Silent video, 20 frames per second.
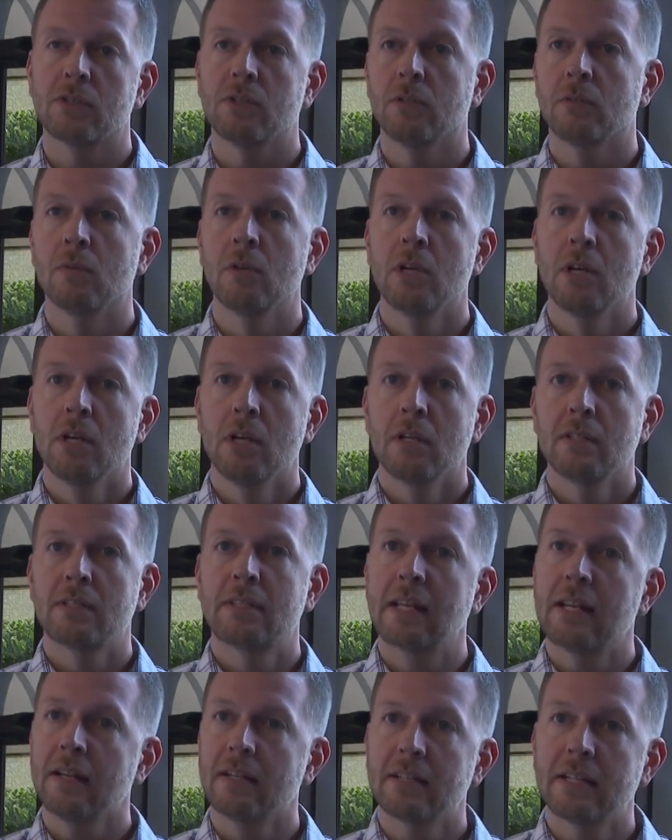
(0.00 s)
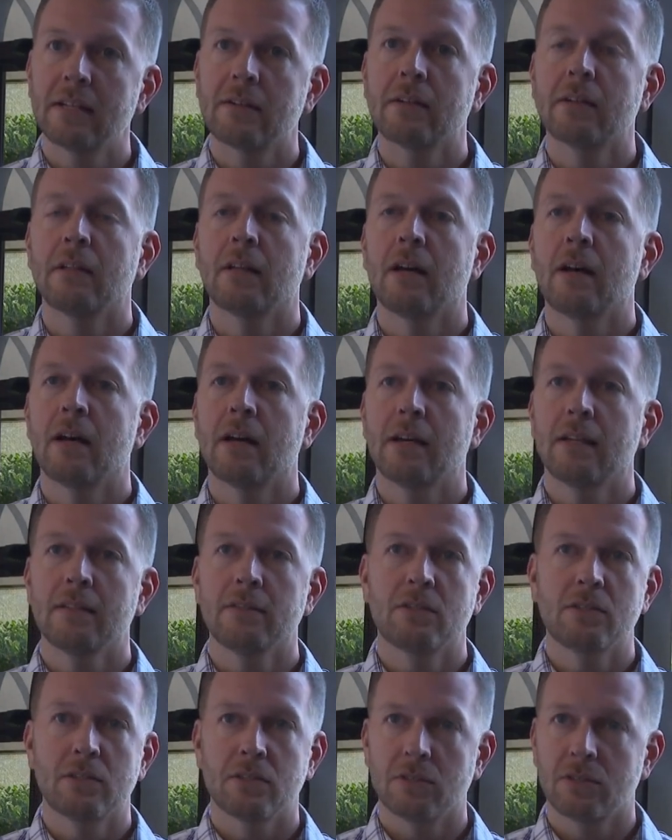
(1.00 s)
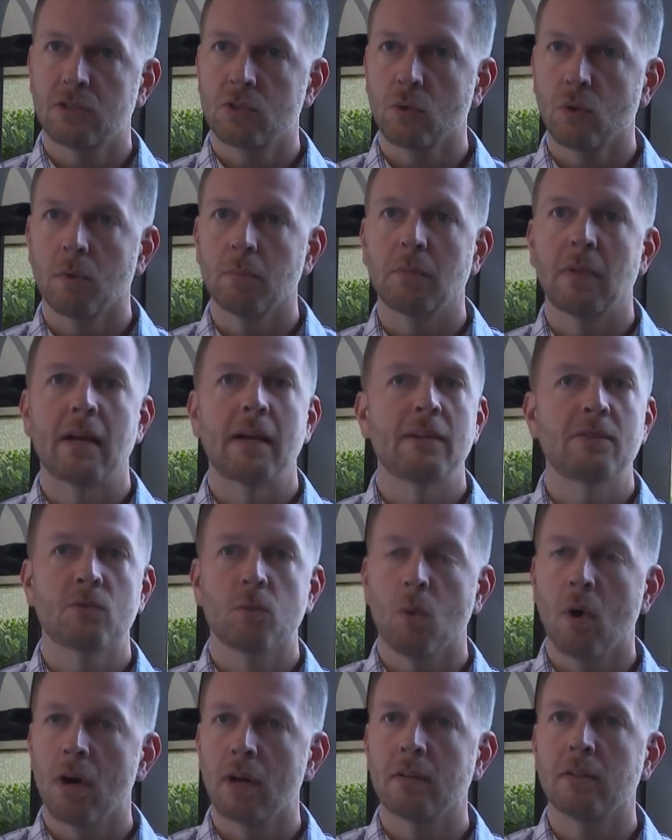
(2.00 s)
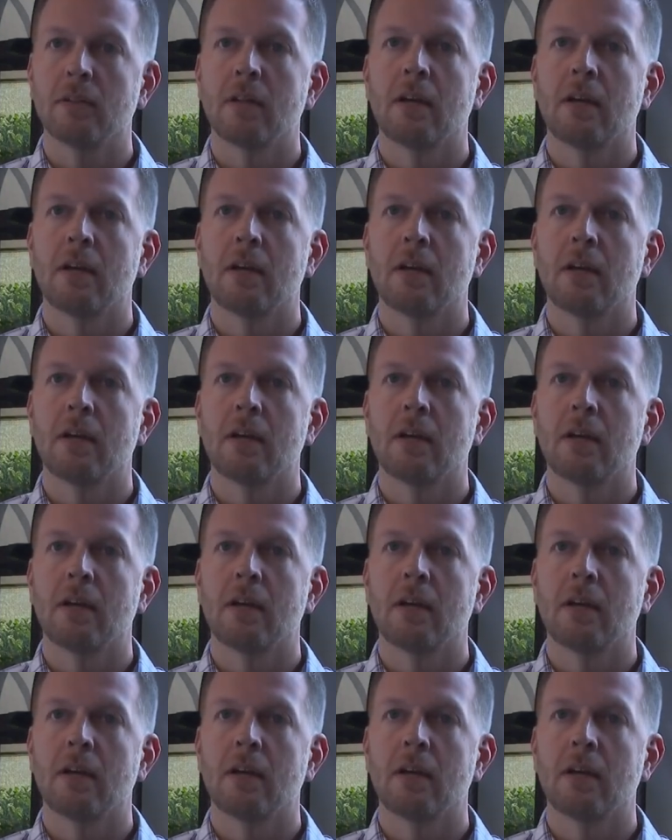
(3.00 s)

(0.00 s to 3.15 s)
So sanitary lines, storm lines, water